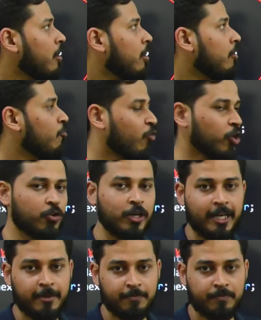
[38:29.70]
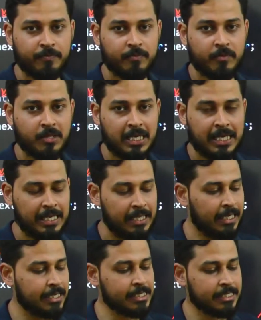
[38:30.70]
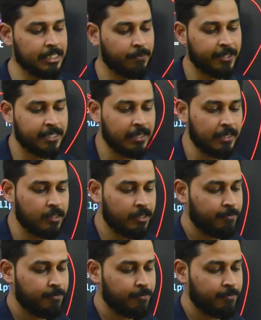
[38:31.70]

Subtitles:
For today, let us keep it till here.